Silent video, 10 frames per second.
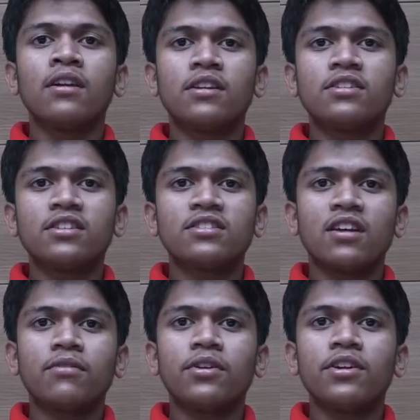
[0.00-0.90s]
teachers
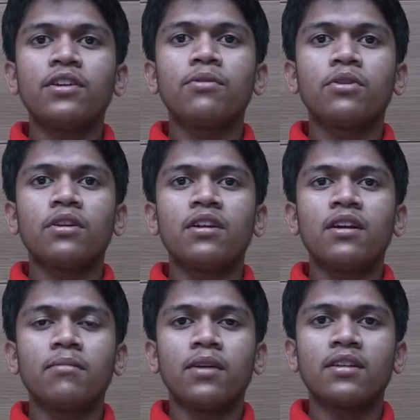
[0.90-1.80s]
are very devoted
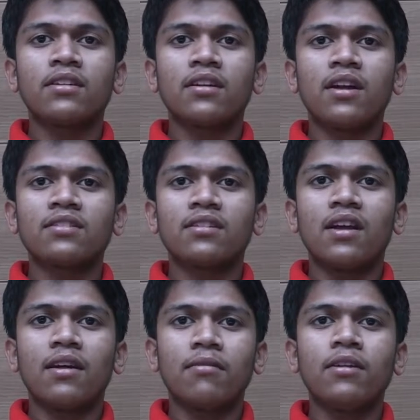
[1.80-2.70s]
and make the class
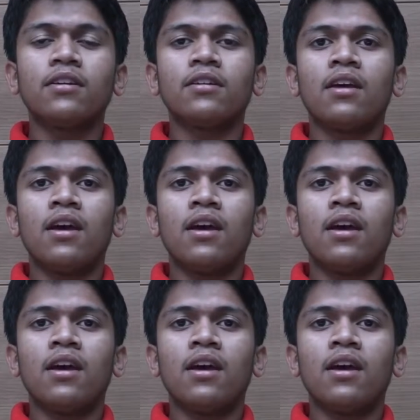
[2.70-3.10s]
lively,